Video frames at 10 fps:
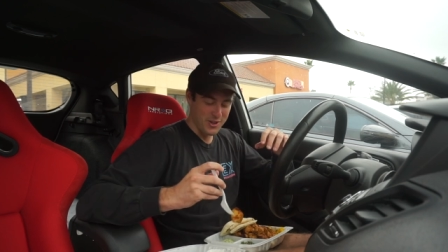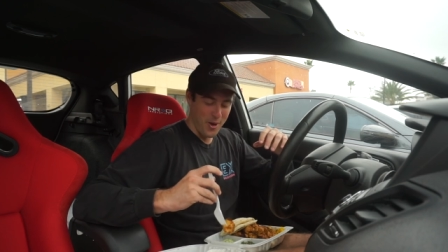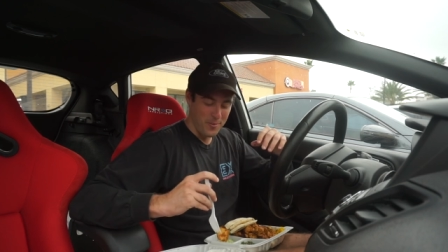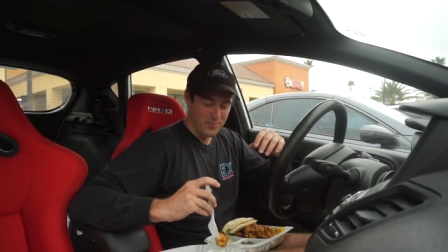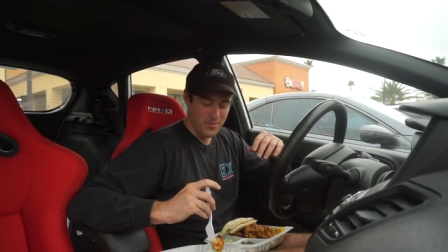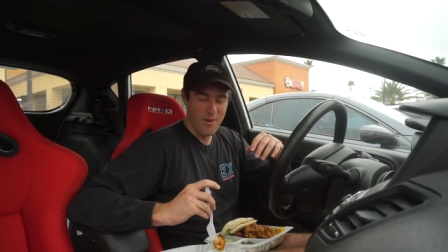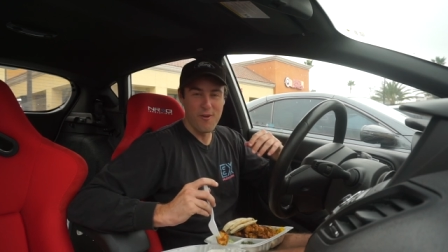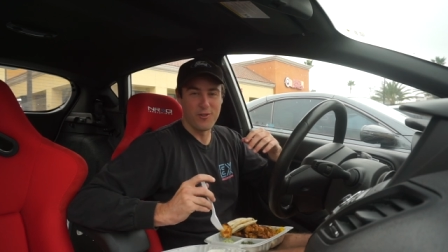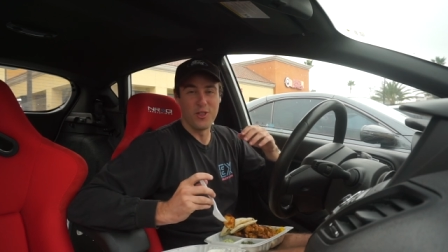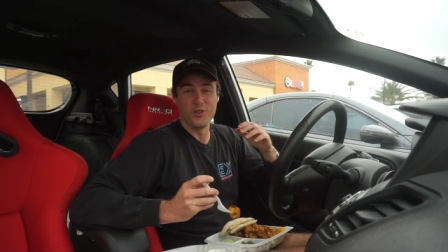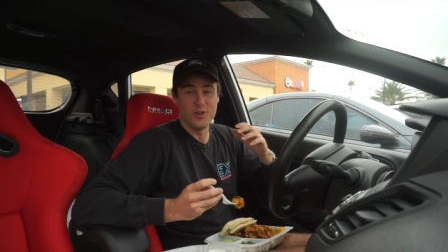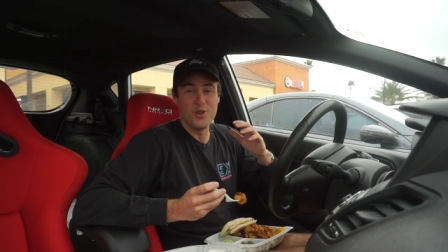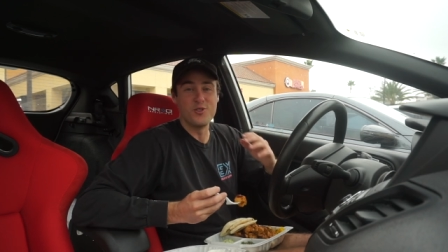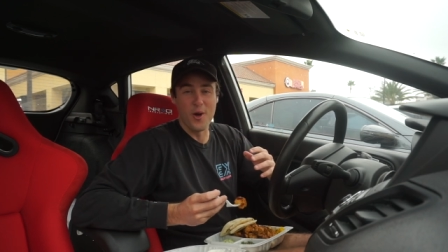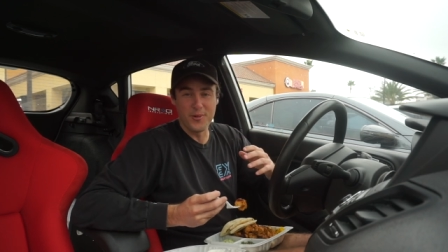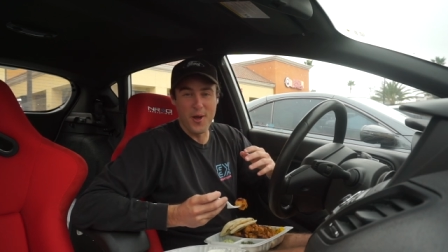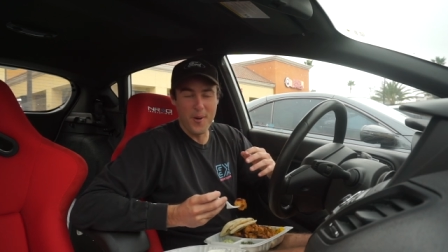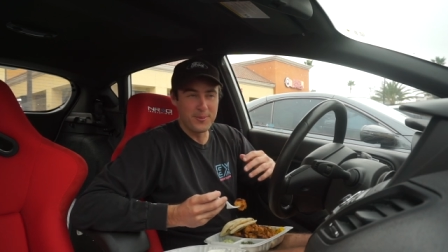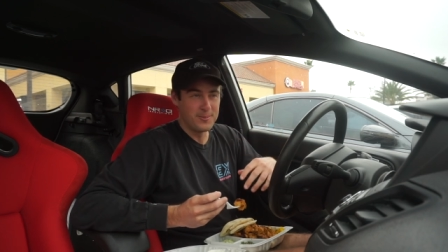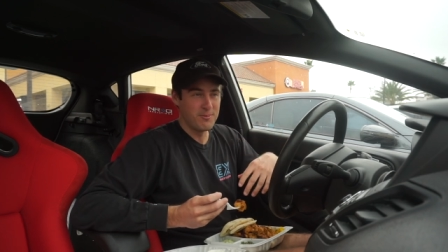So for those of you who don't
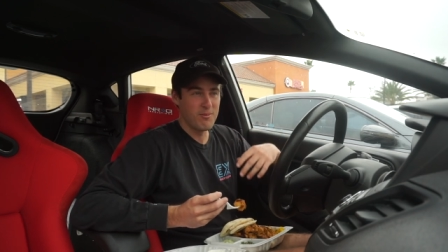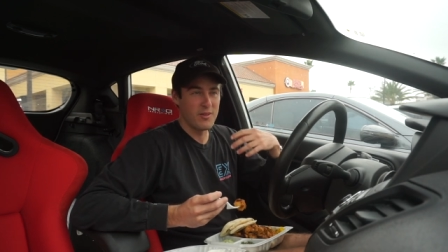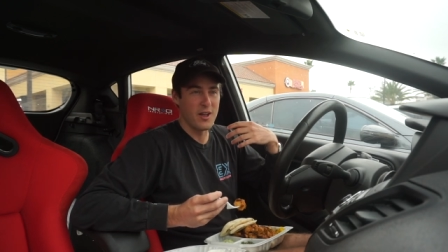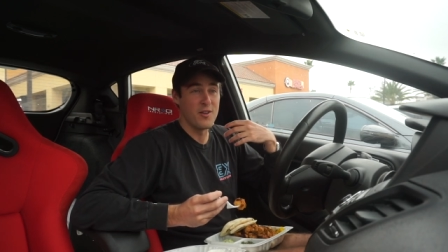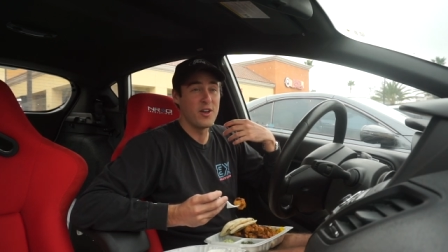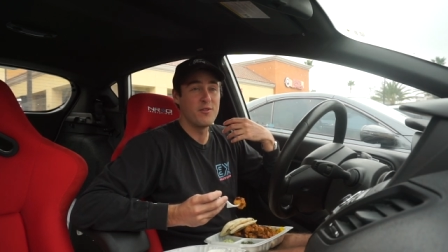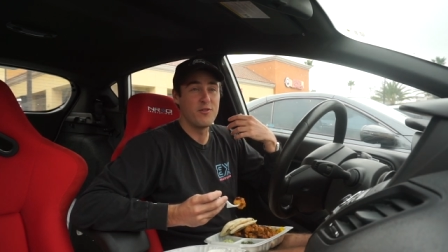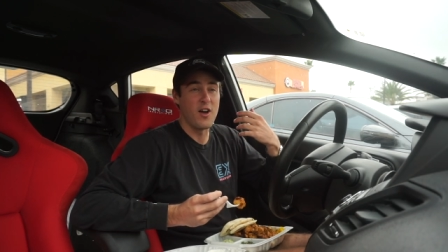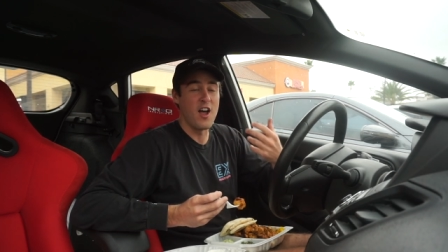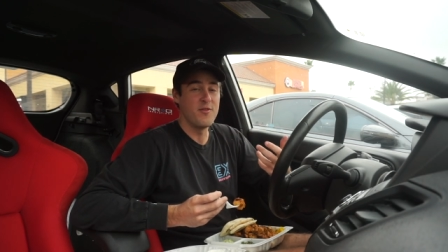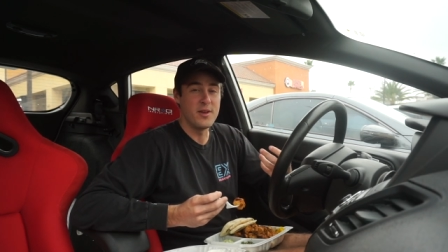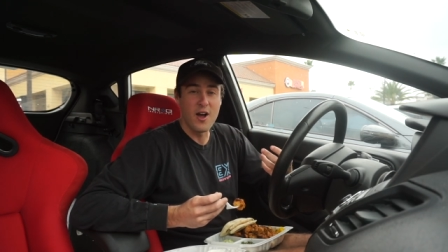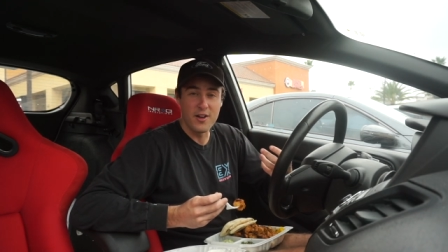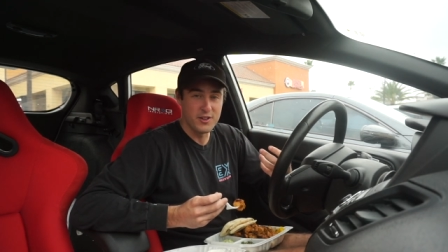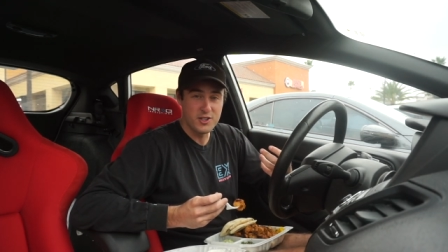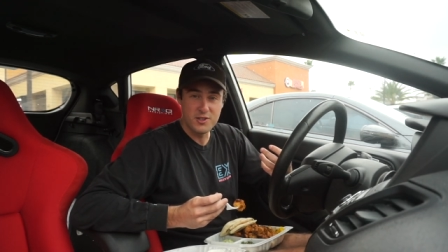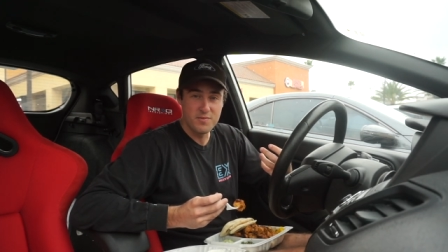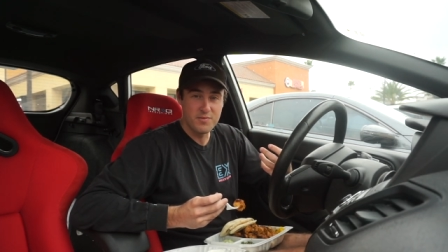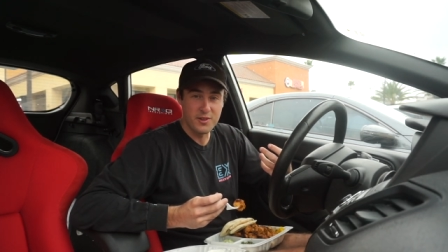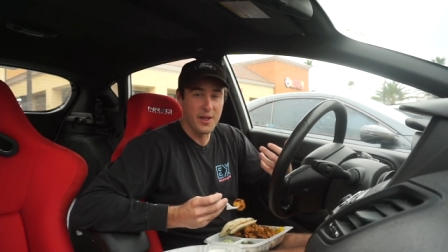know, I've had five Miatas,
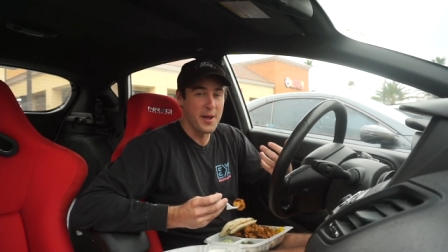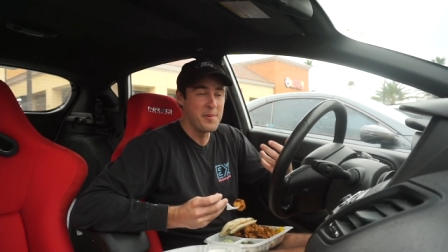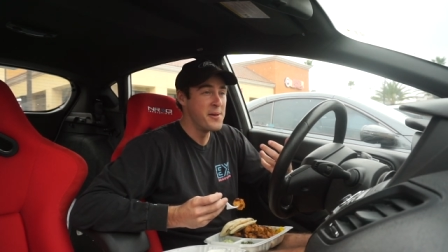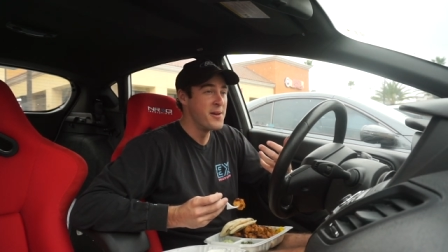okay?